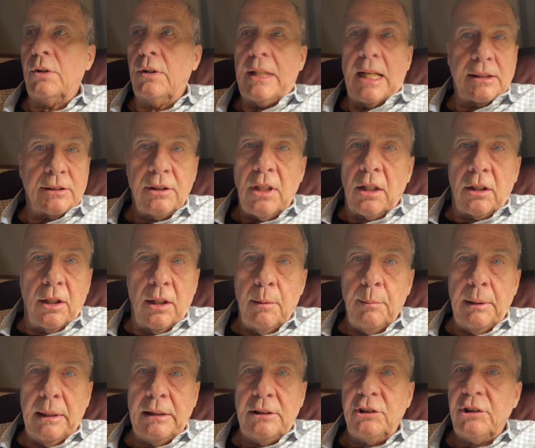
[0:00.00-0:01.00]
that's not going to
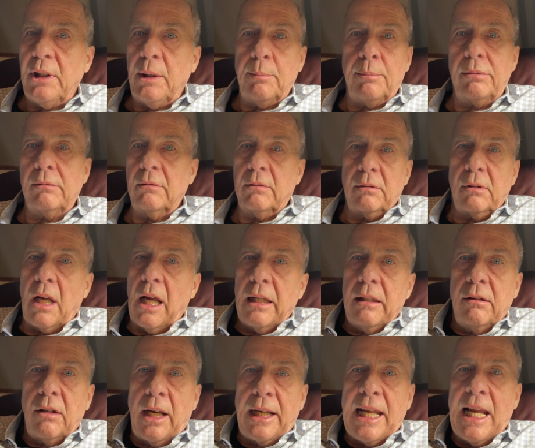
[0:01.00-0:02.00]
be cheap.
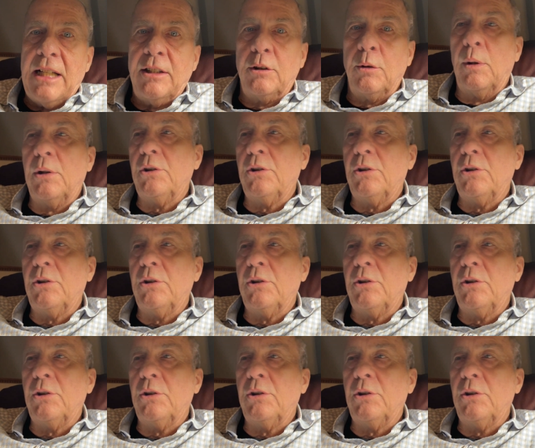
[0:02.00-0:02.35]
I can't do it